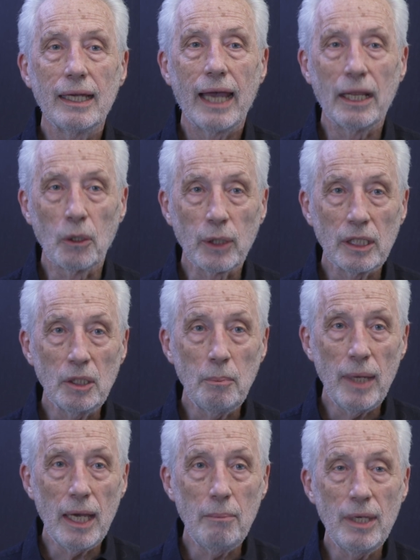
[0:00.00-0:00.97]
And look at the
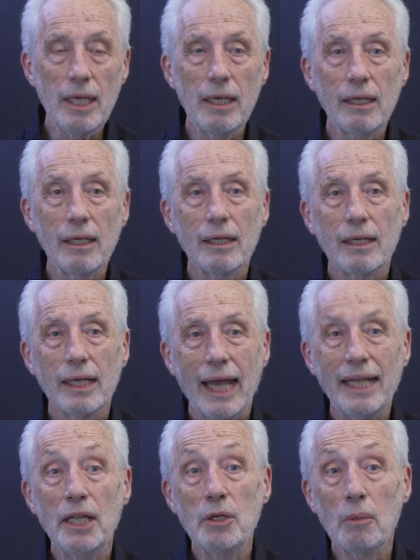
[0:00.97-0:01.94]
baby,
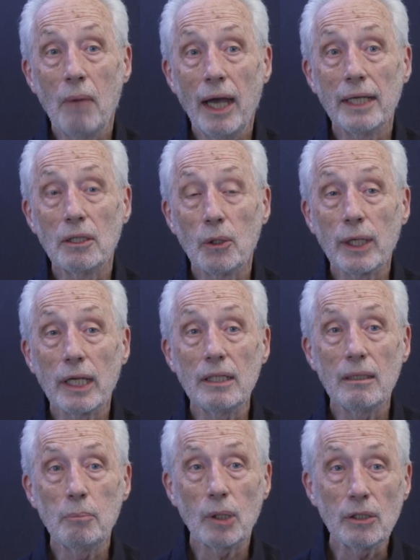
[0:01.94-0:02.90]
and in your mind look at
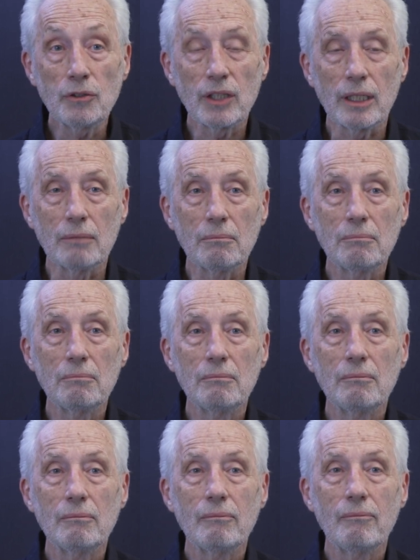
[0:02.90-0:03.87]
the person,
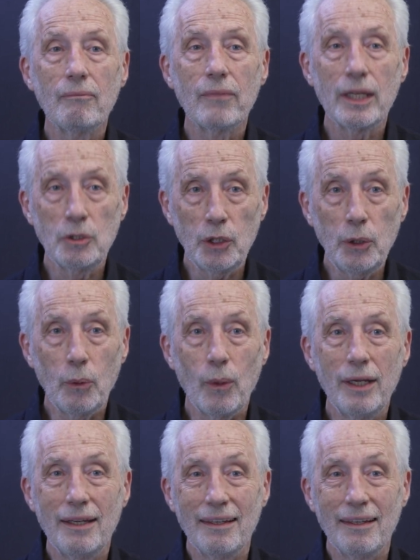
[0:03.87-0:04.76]
the 2.